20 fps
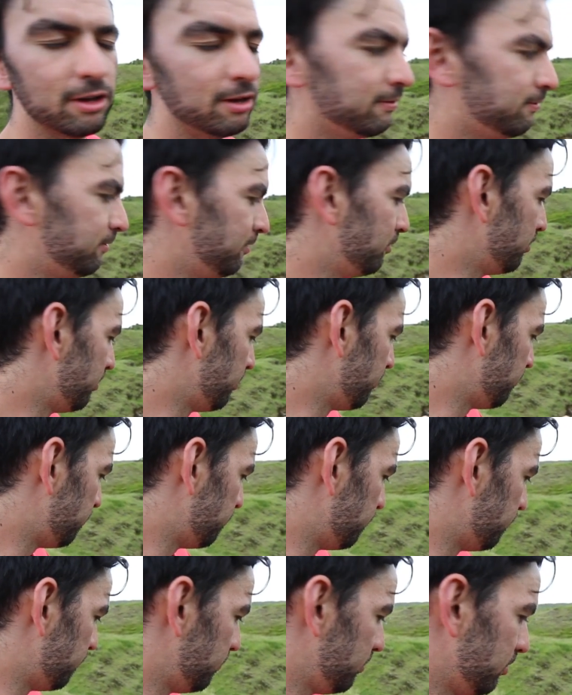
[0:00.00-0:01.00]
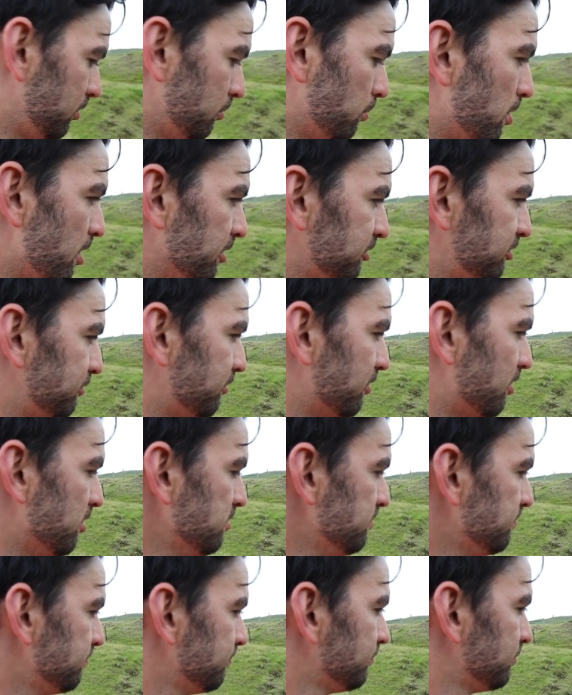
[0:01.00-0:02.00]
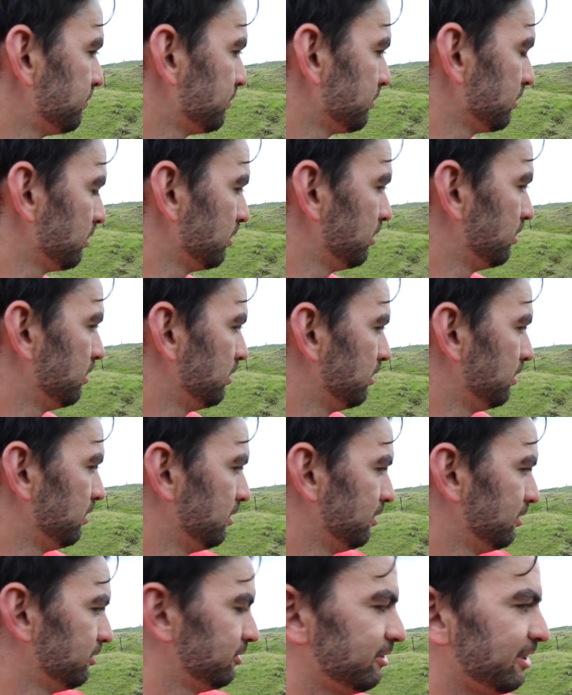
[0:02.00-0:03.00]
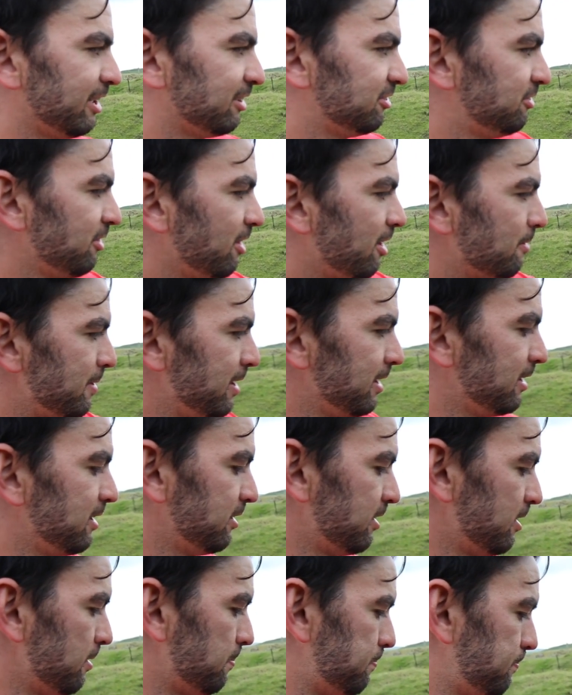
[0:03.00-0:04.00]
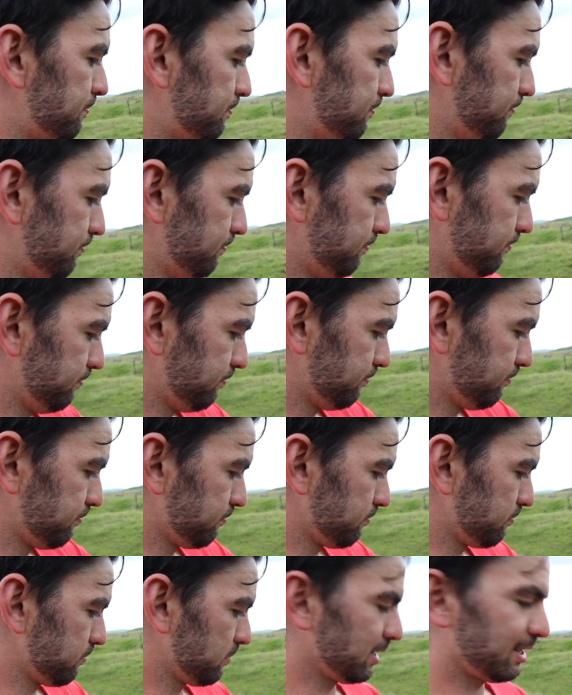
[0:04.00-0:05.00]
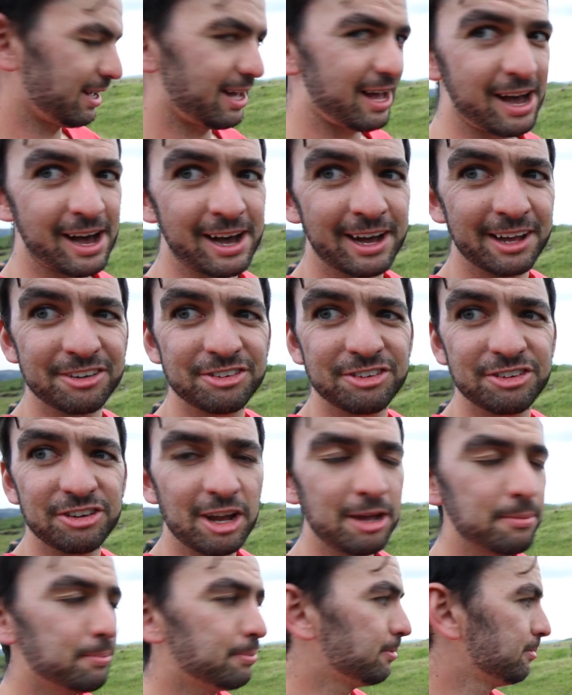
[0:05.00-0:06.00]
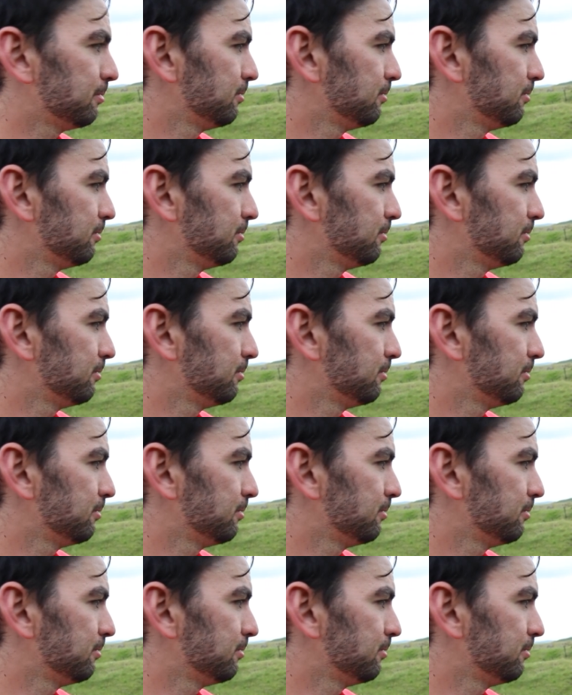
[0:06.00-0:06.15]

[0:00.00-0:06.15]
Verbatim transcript: of the, the waterfall, so that's sort of making a arch shape.